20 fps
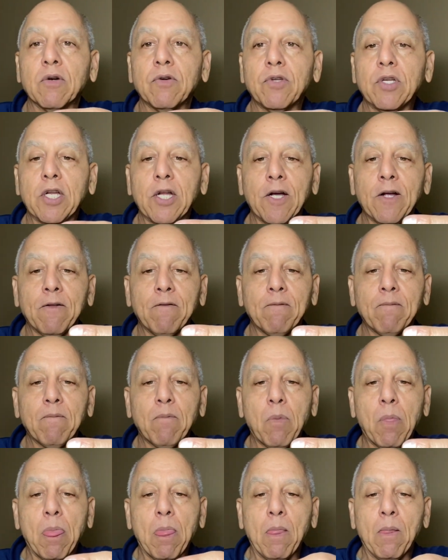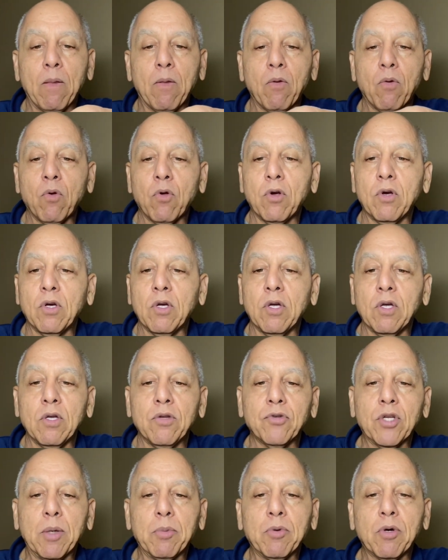See that?
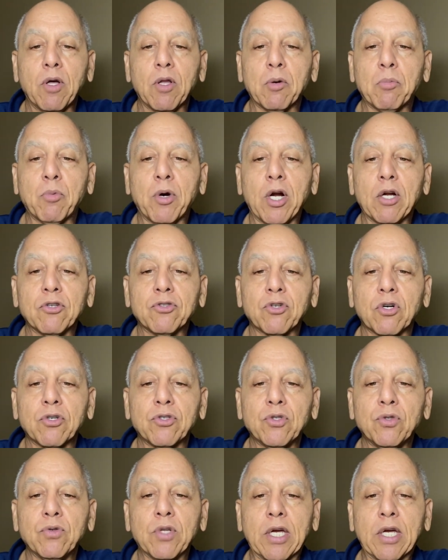Same color, brown chartreuse.